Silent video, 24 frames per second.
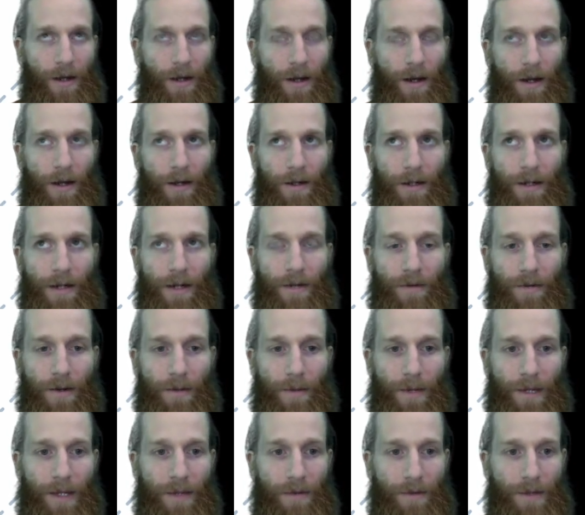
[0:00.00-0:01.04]
on our data
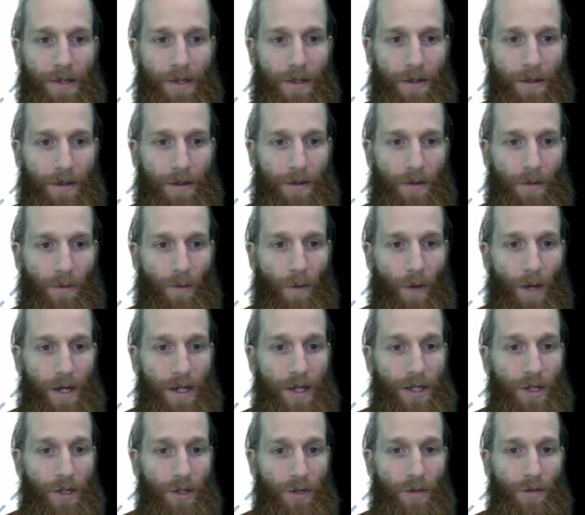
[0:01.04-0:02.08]
frame I think was the
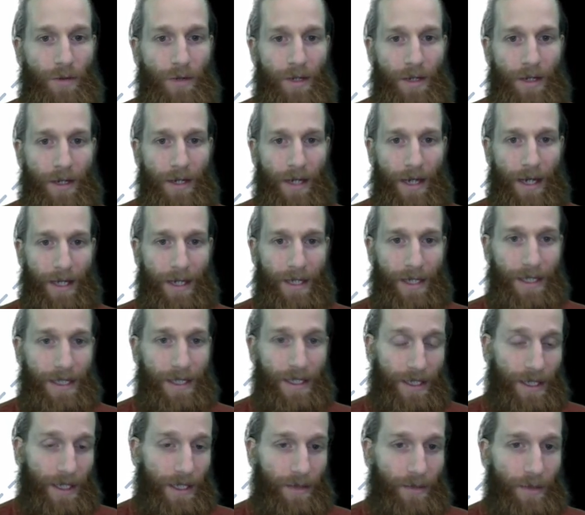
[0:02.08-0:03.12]
1, 2, and then it's
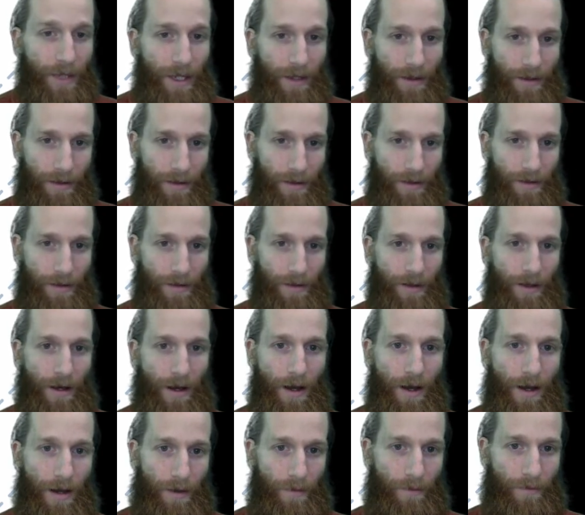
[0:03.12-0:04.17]
going to take the mean,
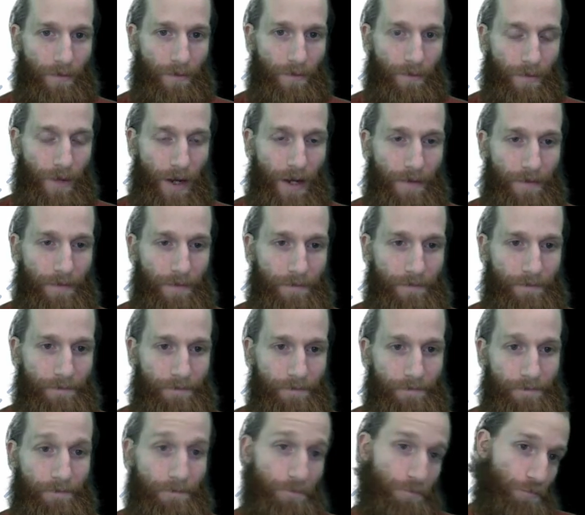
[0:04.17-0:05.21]
right?
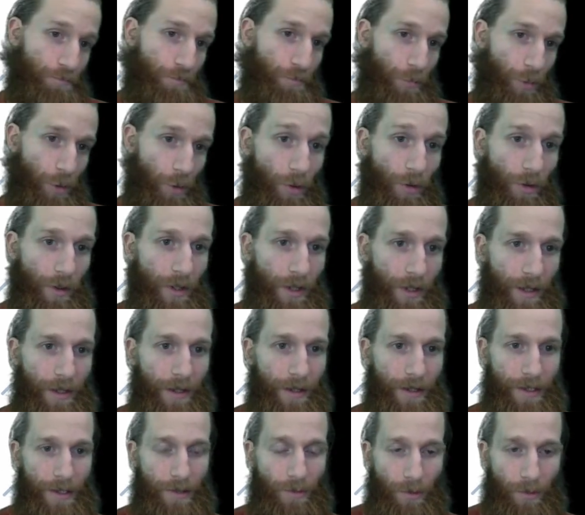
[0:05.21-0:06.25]
Cool.
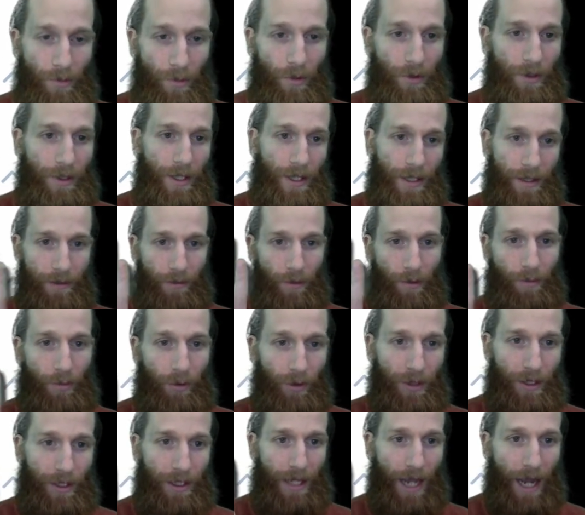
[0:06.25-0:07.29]
So we pulled
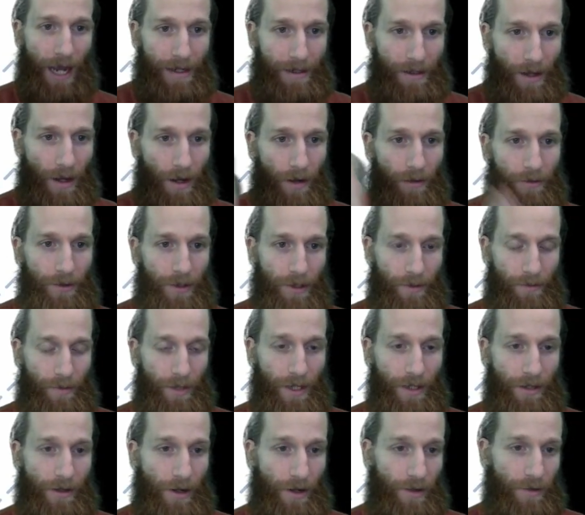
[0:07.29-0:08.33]
in cat dog, took the
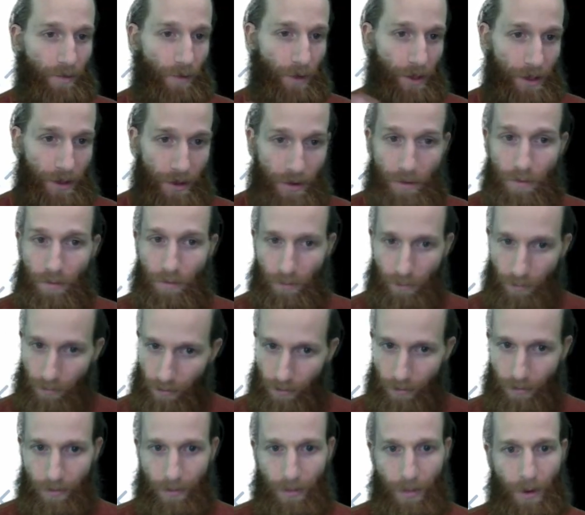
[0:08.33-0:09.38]
mean across 1, 2.
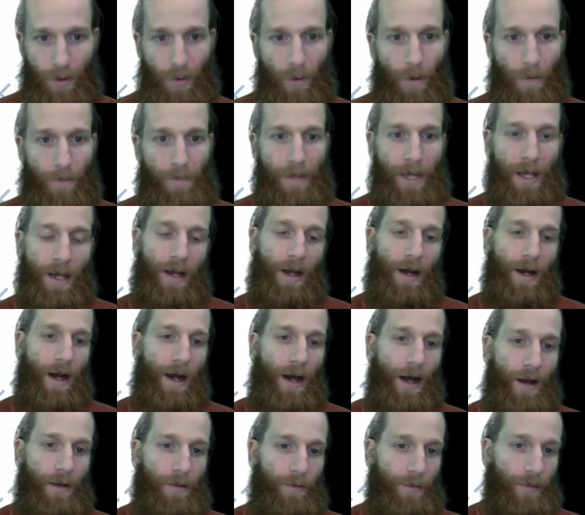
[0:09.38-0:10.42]
Cool.
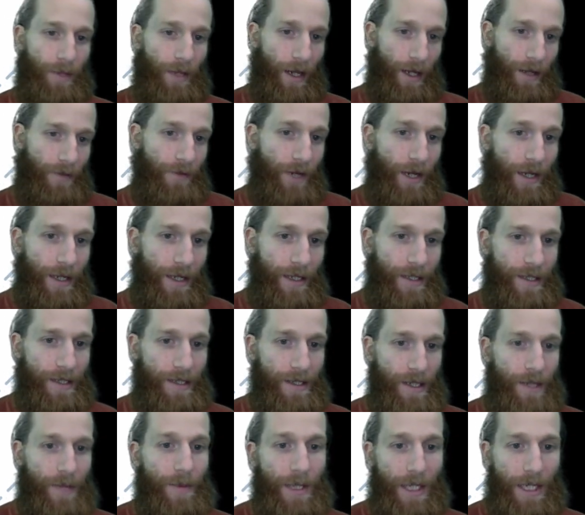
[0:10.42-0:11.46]
And right, it's the
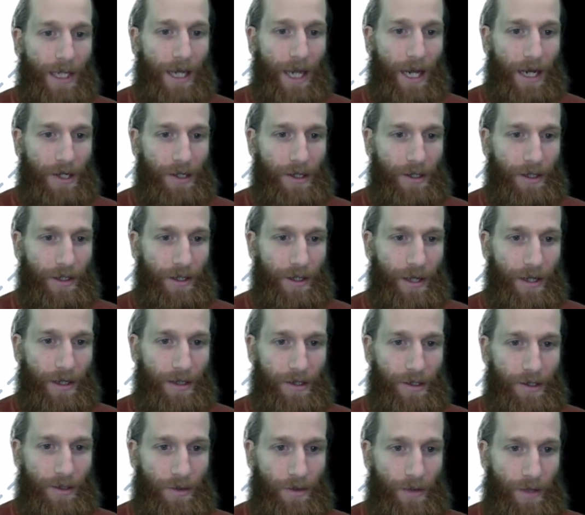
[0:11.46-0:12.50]
same thing actually
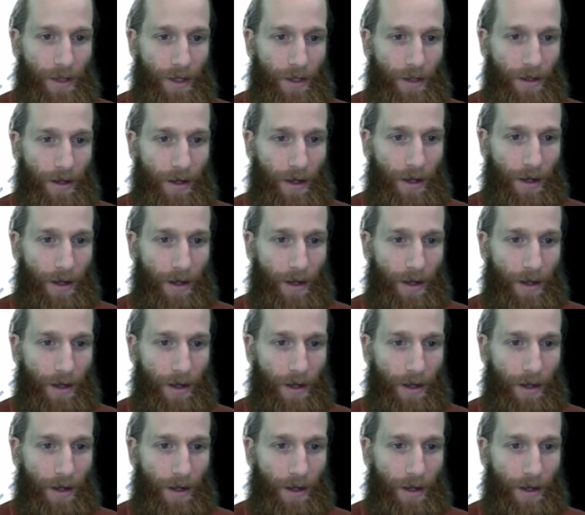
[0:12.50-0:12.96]
as doing.